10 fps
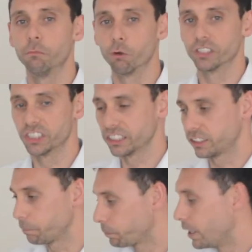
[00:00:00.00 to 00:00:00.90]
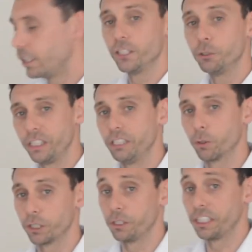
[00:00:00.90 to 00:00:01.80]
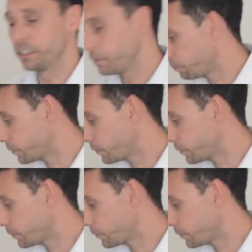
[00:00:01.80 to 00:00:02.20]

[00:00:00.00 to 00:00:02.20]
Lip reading: more resistant. You need what you need.